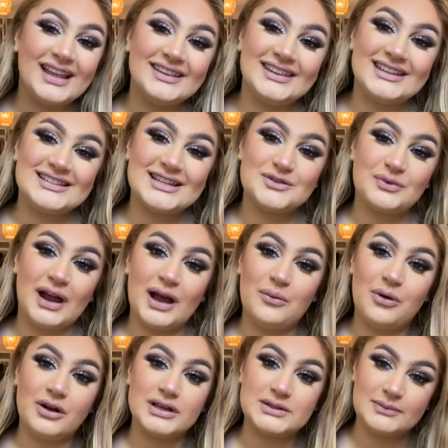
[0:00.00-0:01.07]
this is why I
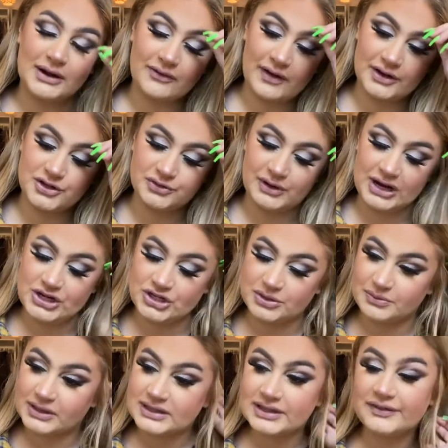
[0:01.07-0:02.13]
wore it to my graduation
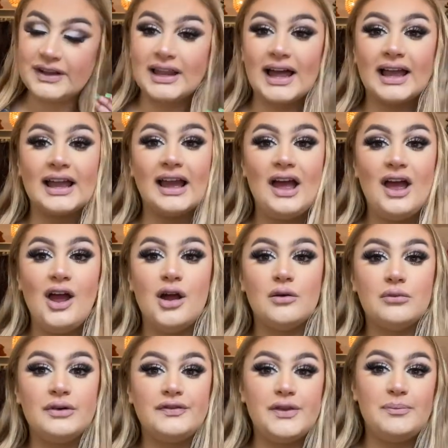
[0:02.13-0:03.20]
because I feel like
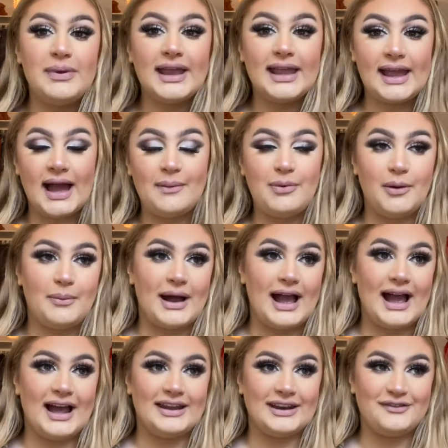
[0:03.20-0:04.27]
with the big cap on my
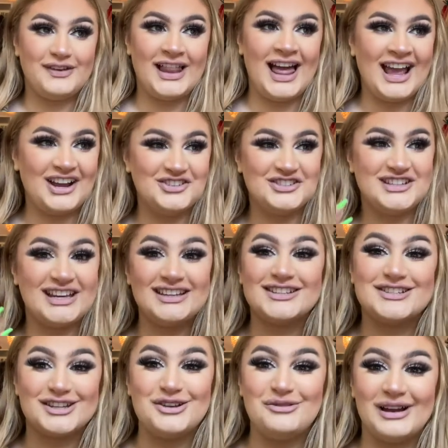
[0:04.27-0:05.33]
head, I feel like I just didn't
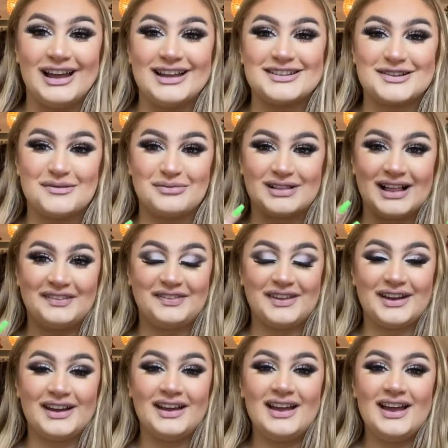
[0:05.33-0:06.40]
suit it. So I'm glad
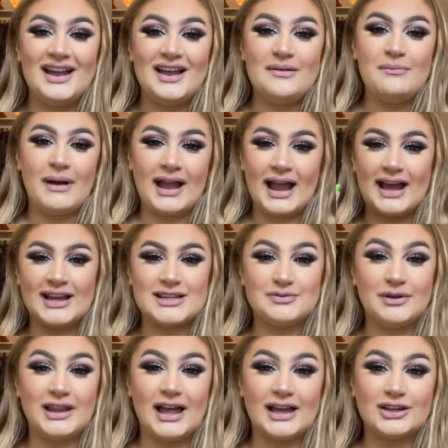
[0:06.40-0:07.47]
that my eyes were
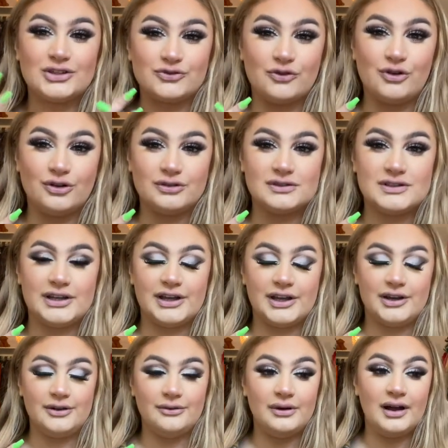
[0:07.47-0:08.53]
like drawn
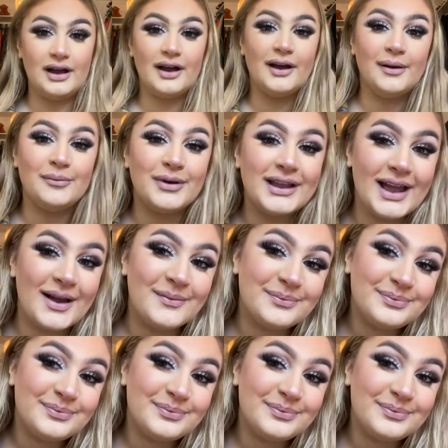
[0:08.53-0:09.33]
to. Um, but yeah,